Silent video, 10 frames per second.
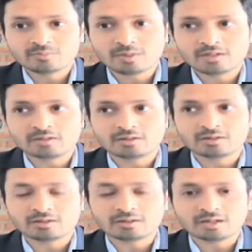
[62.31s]
But
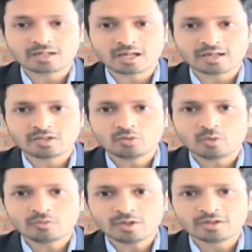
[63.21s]

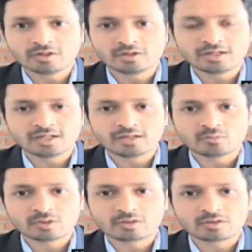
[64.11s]
what we are hearing
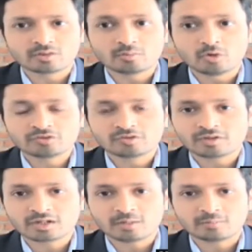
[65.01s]
with most of the
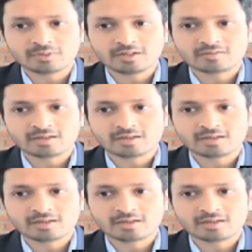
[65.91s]
companies,